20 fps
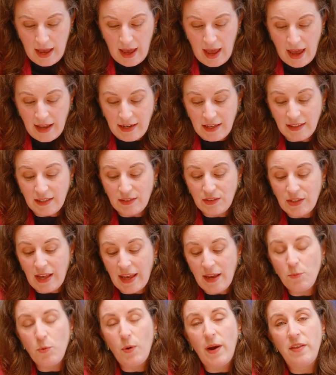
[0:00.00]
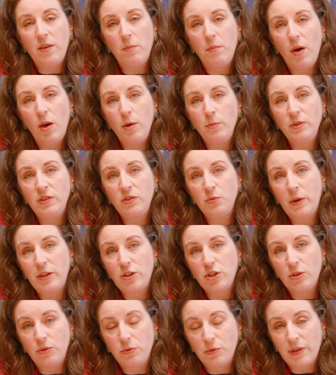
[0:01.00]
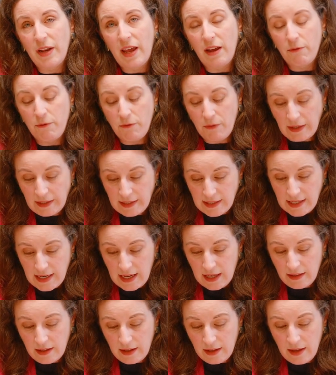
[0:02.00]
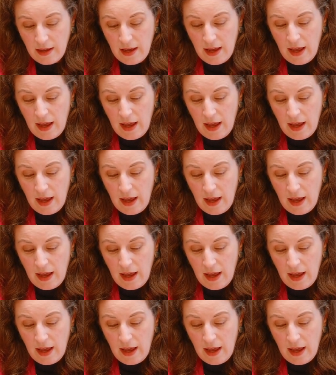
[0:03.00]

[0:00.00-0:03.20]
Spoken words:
And in the same way, the moments where children have fun together